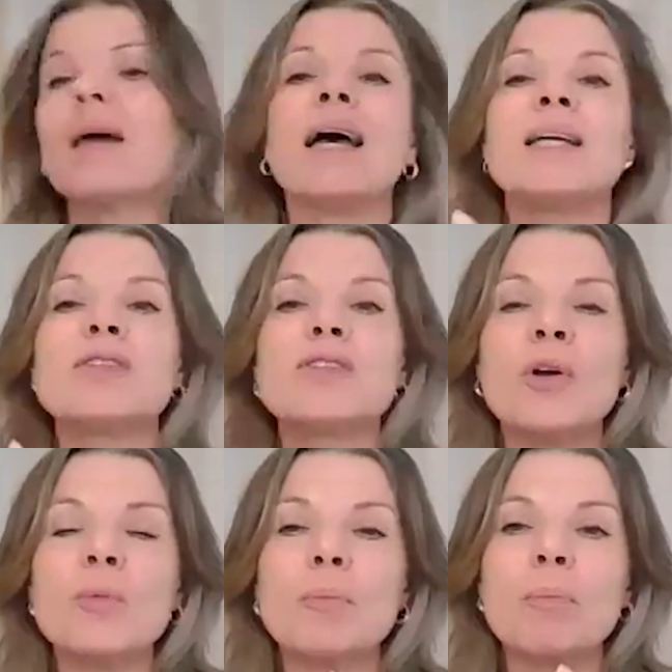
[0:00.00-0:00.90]
And
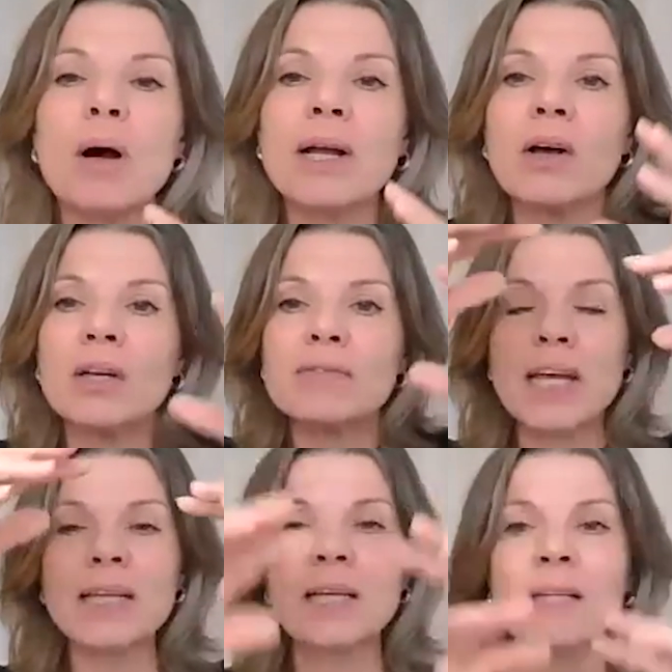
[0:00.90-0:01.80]
so by kind of
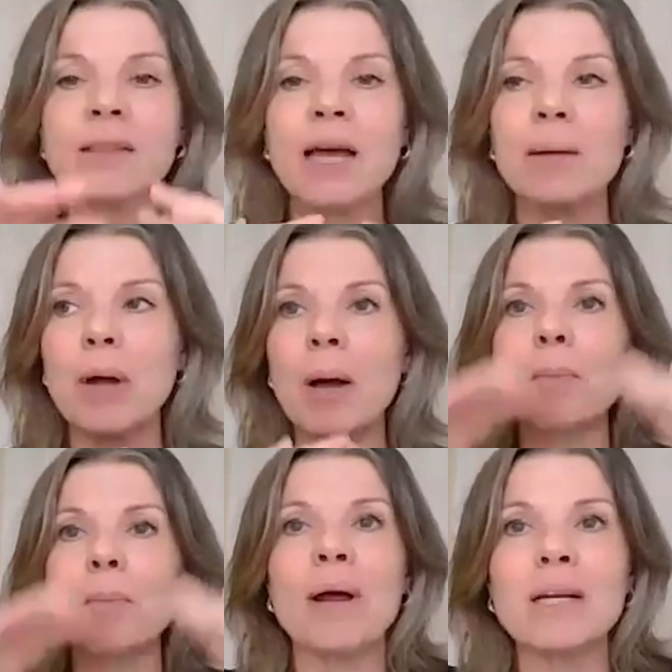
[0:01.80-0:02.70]
taking that
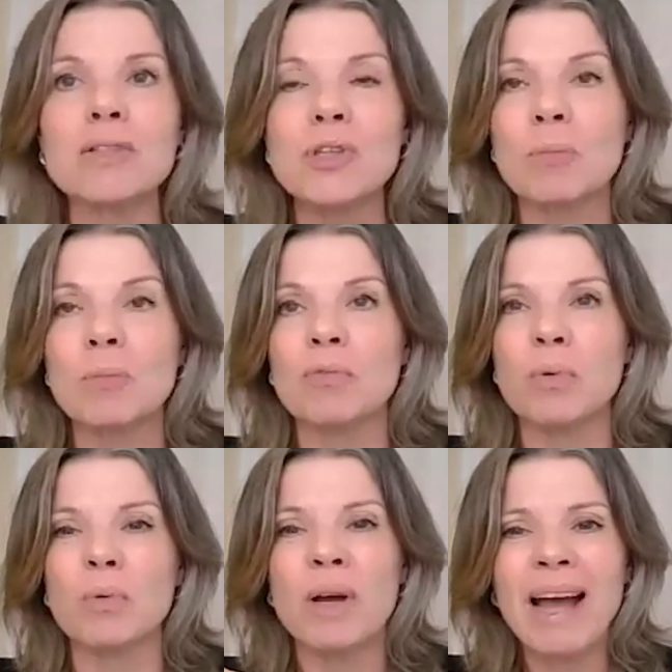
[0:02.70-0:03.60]
umbrella term of,
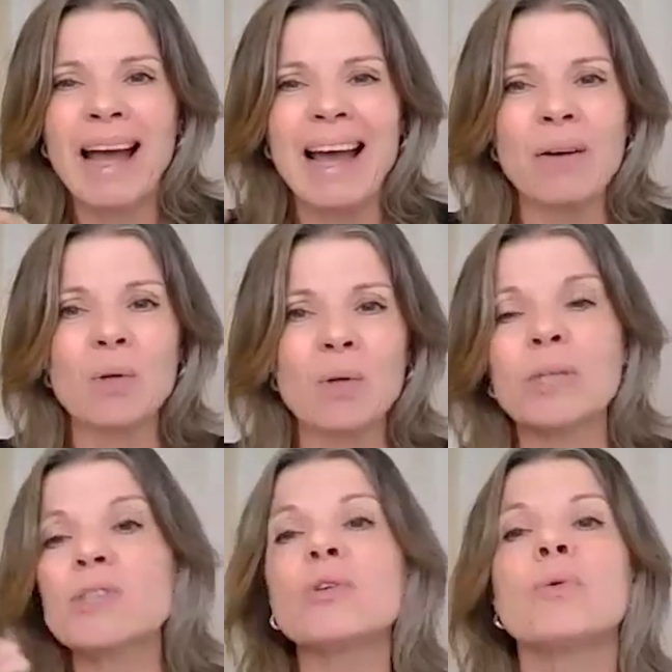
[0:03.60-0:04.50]
well, how can
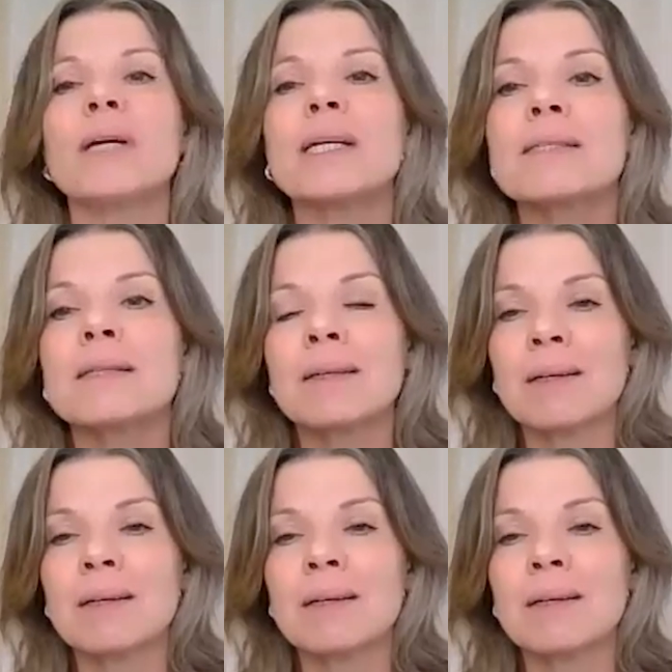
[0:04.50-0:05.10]
we do it?